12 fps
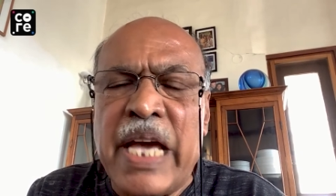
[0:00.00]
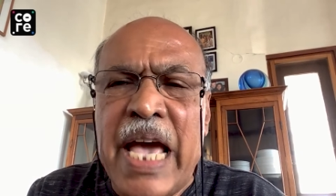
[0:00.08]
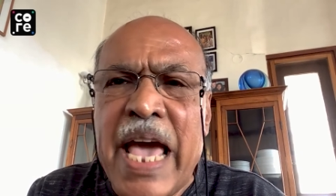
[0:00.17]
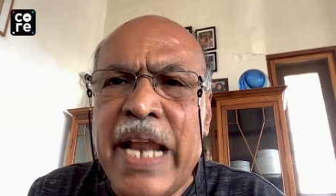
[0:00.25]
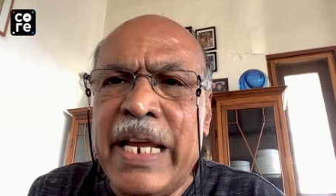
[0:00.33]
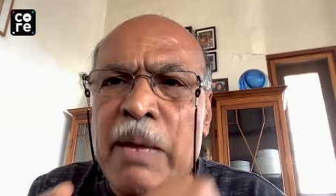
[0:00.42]

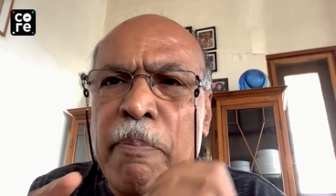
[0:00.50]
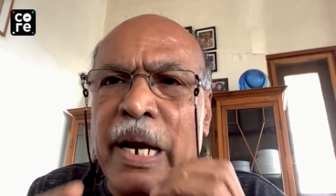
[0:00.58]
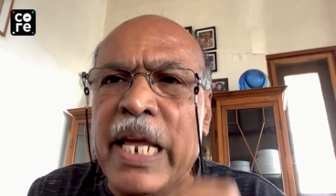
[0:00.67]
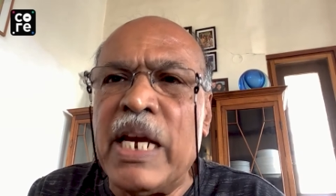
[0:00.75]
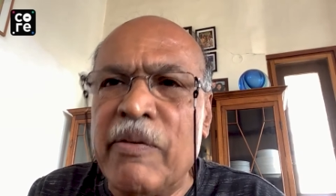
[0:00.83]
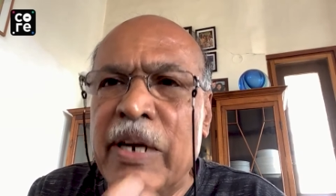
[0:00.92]
anybody
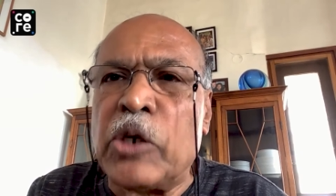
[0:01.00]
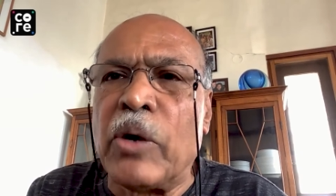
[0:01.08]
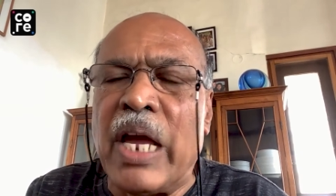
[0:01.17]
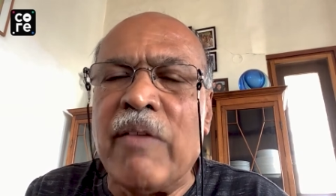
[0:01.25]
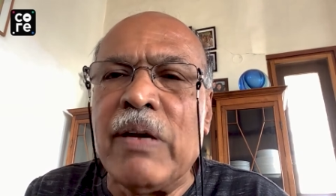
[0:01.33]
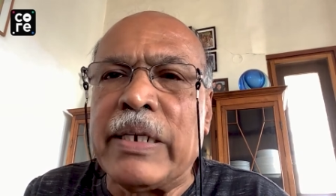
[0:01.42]
even
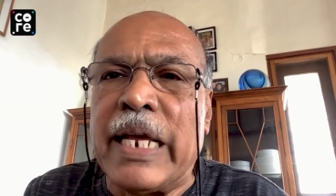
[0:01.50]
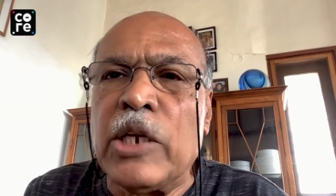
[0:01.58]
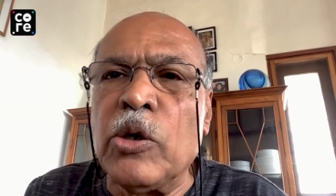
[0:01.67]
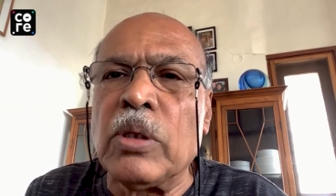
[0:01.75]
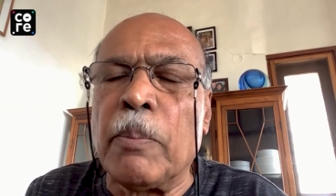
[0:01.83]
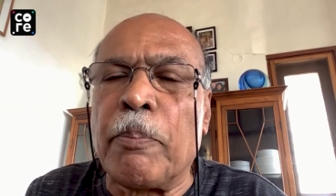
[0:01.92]
today will tell
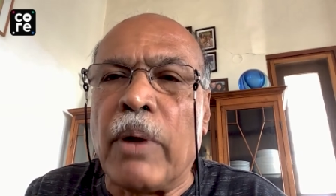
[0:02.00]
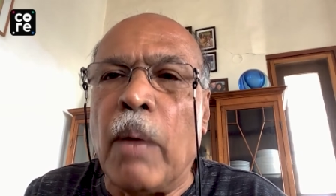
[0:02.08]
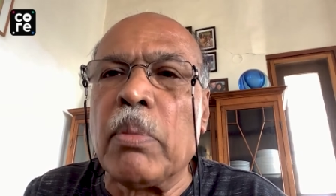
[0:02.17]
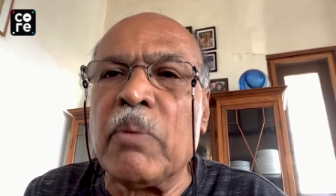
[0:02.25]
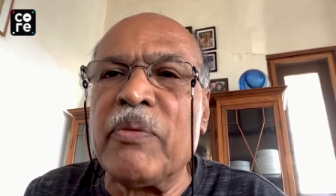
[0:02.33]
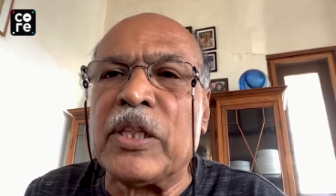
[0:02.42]
you the
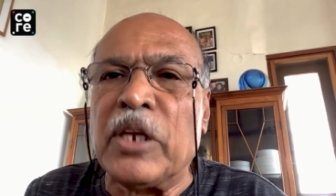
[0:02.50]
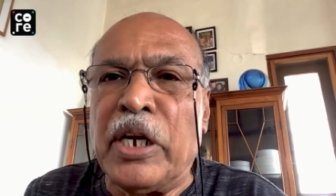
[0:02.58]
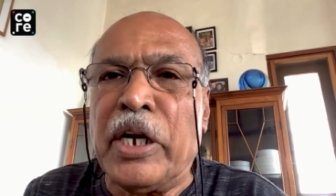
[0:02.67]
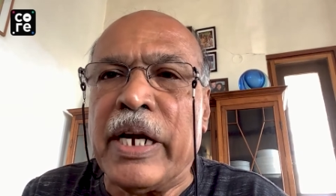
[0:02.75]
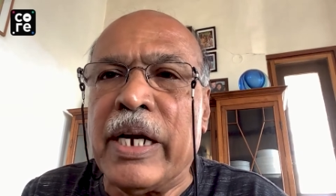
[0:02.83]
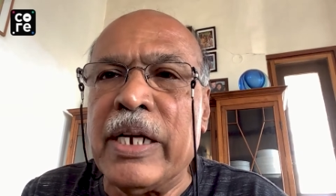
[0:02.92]
problem with
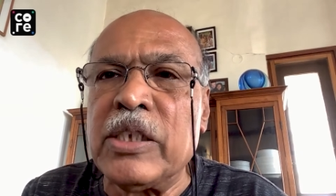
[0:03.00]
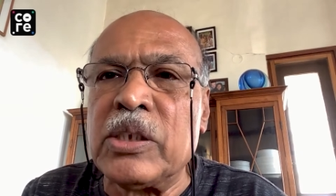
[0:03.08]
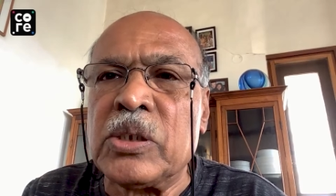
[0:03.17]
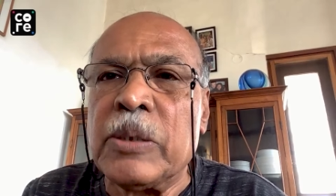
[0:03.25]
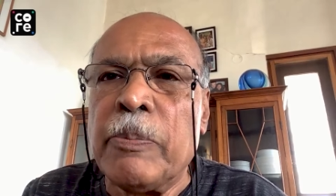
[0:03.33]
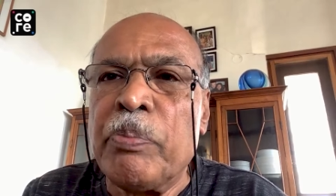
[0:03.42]
India
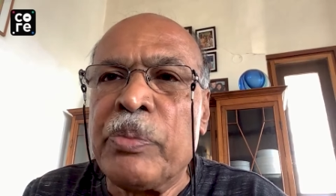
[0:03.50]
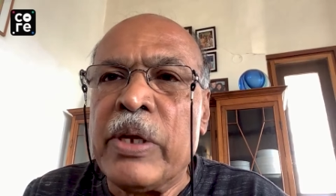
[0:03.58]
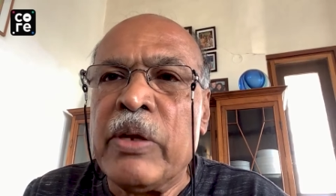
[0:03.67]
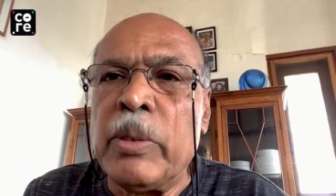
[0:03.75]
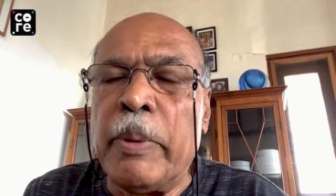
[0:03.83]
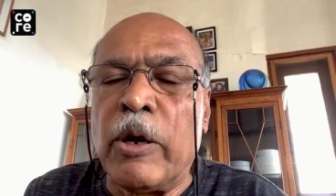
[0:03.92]
is,
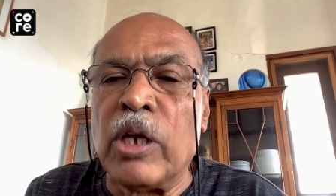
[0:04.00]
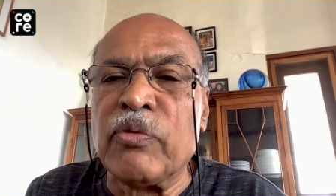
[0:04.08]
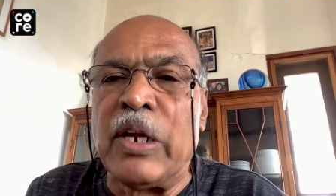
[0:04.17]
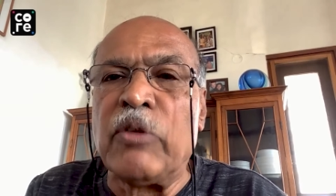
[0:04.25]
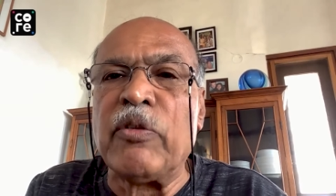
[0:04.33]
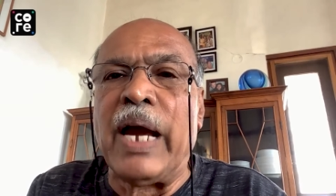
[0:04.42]
see, because
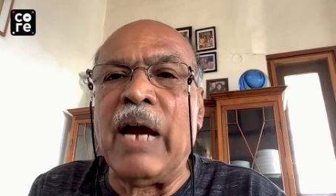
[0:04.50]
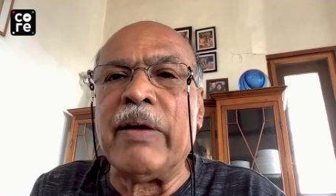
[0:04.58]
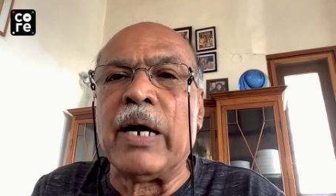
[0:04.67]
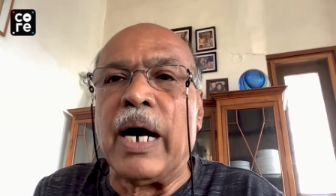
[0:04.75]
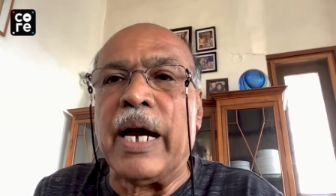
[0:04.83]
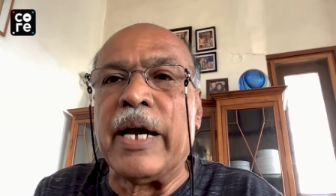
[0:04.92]
when you have a
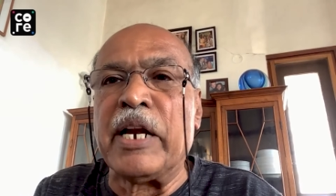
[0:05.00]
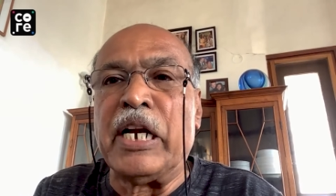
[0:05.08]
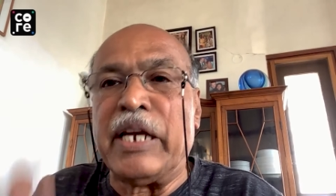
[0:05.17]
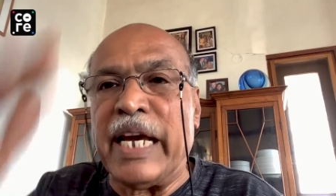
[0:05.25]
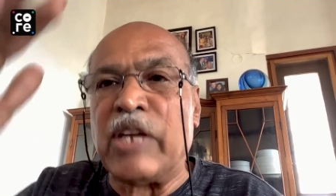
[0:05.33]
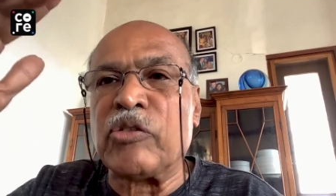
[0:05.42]
higher
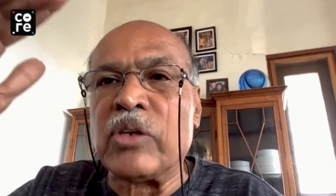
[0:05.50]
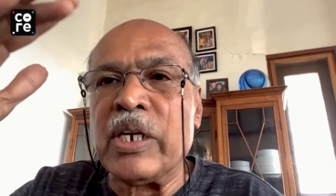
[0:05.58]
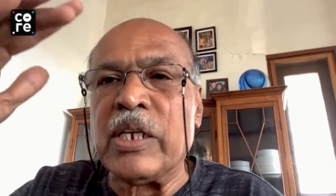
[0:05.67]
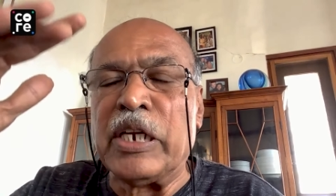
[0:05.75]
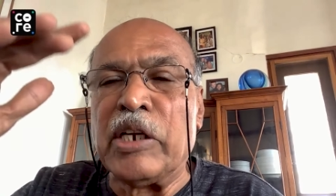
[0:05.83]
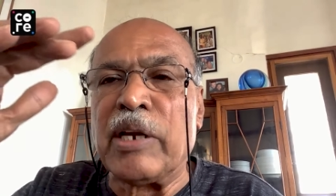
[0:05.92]
index
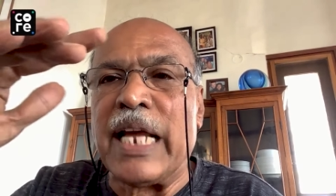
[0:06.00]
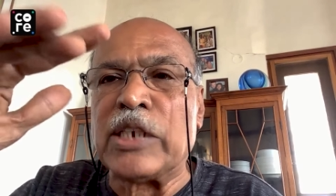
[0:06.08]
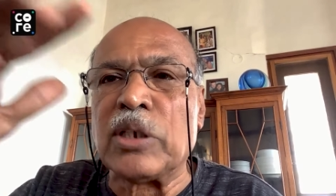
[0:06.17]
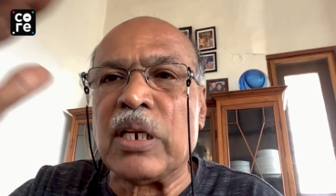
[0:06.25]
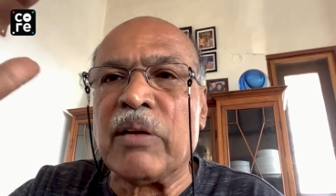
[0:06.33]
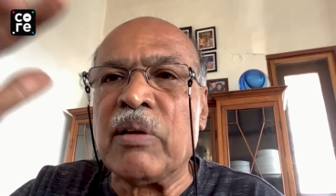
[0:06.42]
in the
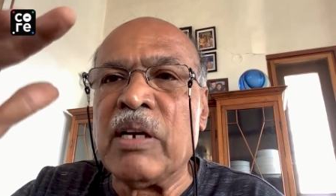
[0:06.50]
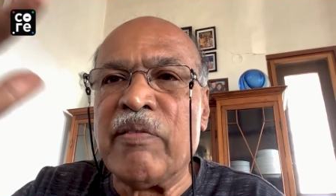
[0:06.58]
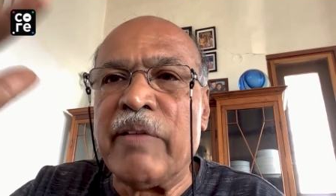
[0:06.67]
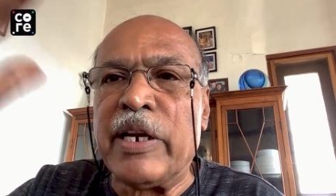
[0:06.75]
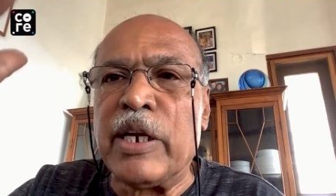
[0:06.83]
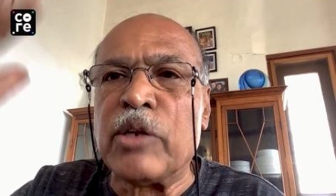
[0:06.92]
international
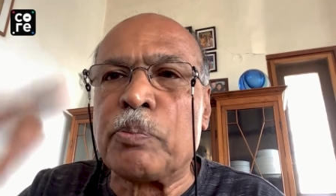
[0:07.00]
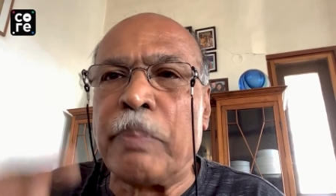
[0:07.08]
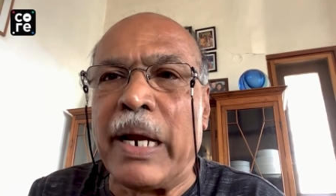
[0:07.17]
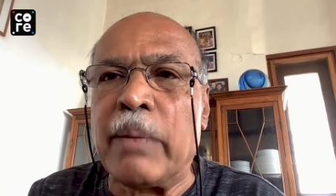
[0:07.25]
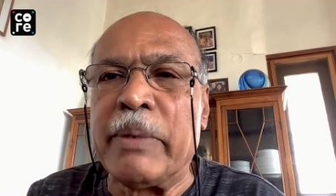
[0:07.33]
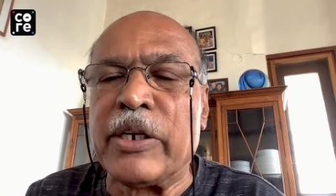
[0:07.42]
various
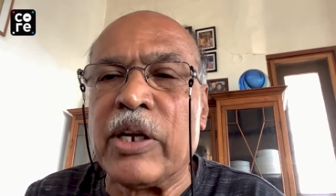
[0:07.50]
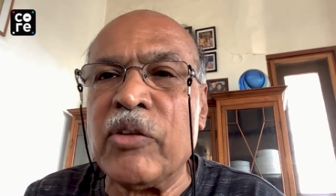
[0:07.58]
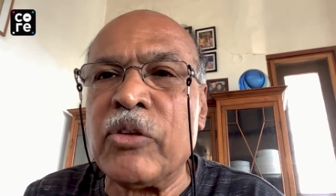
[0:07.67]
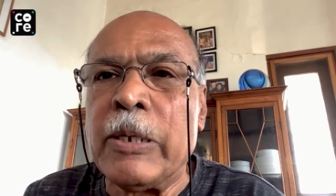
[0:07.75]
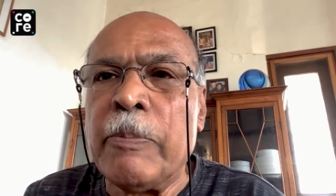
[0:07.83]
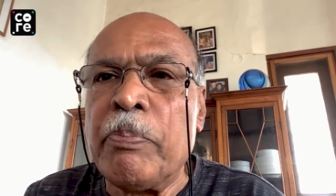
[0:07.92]

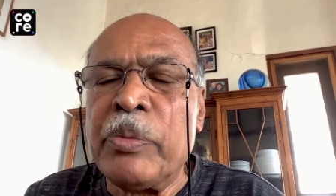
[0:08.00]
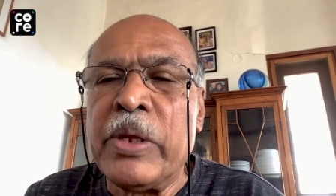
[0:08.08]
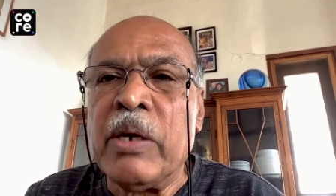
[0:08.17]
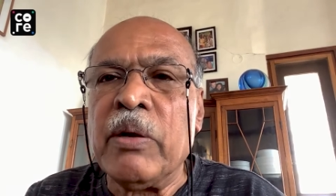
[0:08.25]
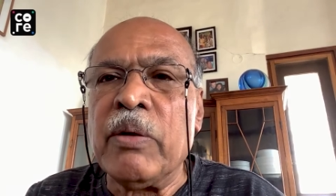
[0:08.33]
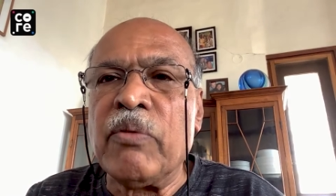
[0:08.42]
parameters,
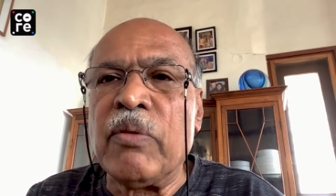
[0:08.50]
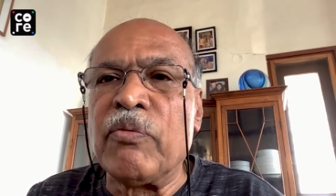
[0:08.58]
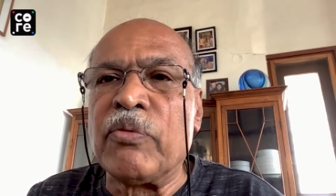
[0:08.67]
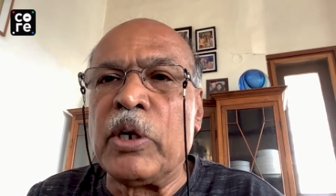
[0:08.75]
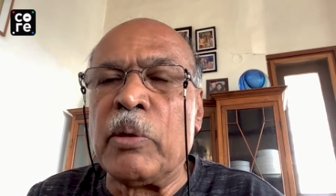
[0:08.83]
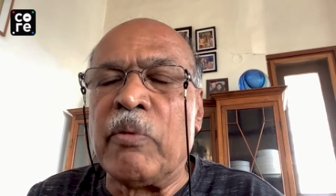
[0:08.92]

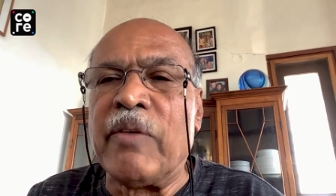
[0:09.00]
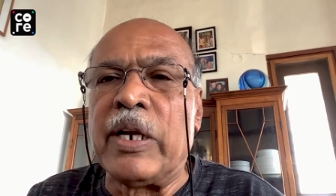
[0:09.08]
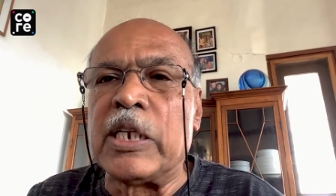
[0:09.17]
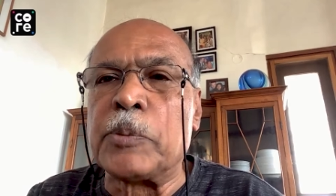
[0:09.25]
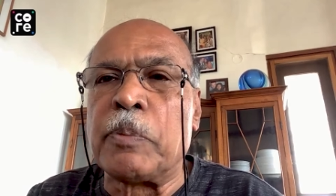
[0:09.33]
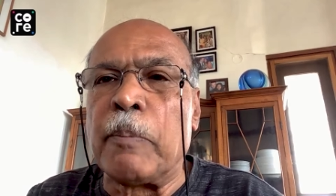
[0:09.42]
when
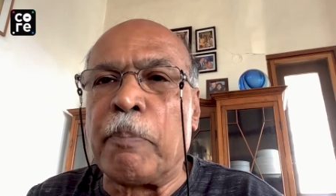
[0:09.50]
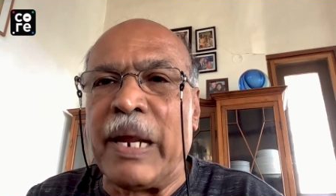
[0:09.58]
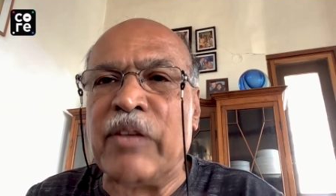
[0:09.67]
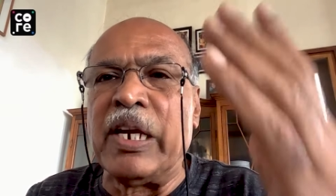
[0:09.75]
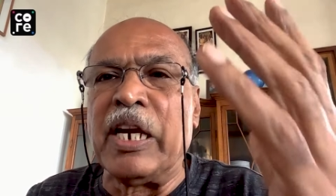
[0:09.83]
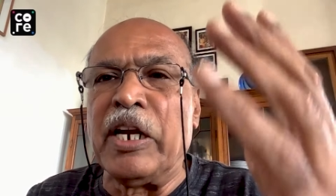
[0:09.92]
it is
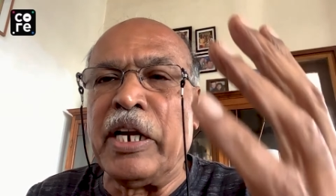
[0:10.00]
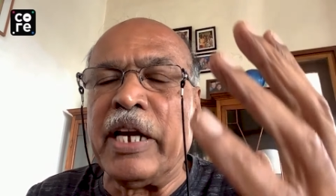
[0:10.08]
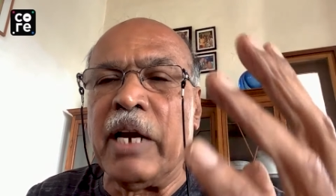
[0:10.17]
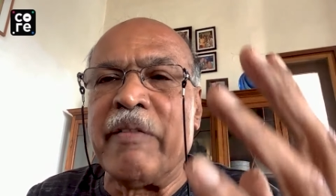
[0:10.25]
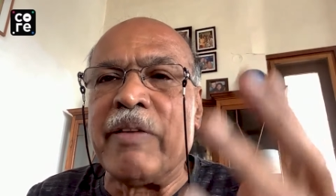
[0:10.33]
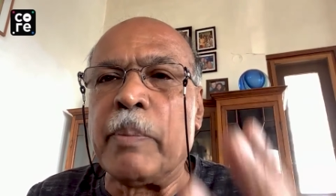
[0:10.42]
praising India,
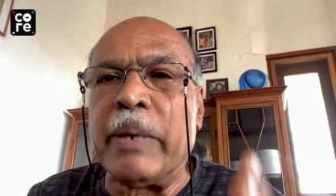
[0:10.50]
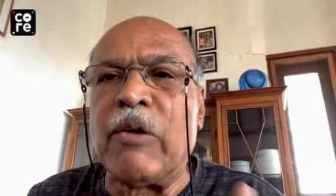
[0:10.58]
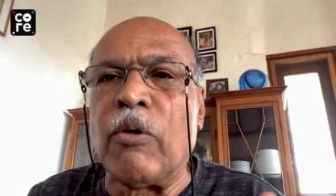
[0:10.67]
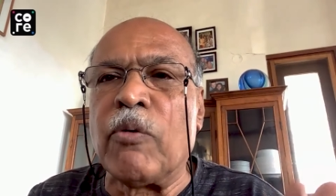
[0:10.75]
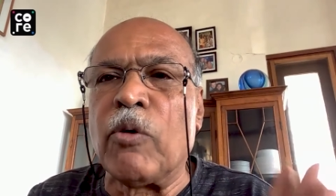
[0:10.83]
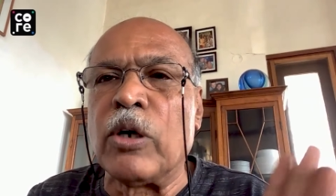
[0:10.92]
everybody
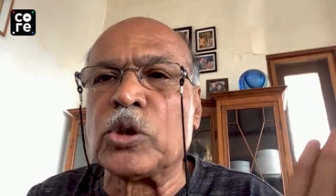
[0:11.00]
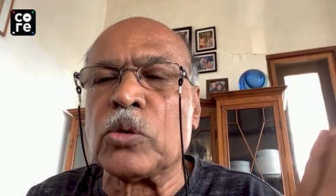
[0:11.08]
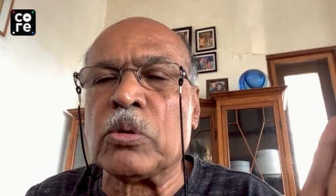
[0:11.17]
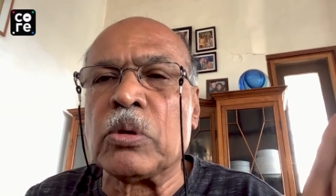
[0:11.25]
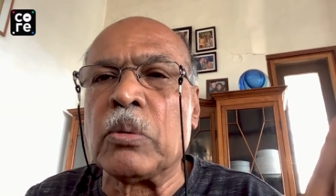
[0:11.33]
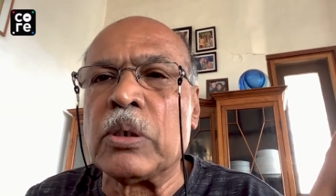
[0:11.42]
wants
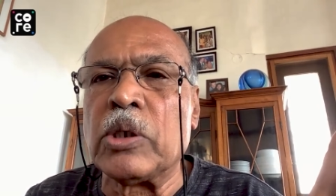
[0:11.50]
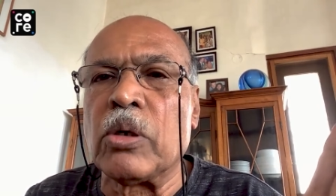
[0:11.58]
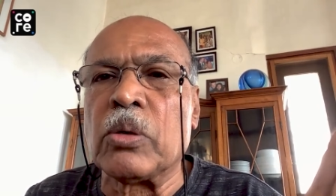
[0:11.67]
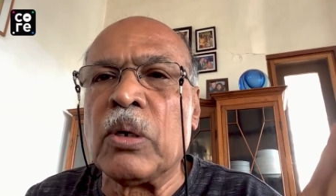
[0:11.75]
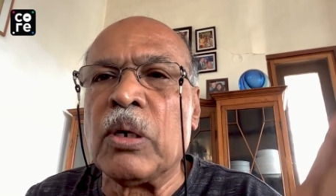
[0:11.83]
to, you know,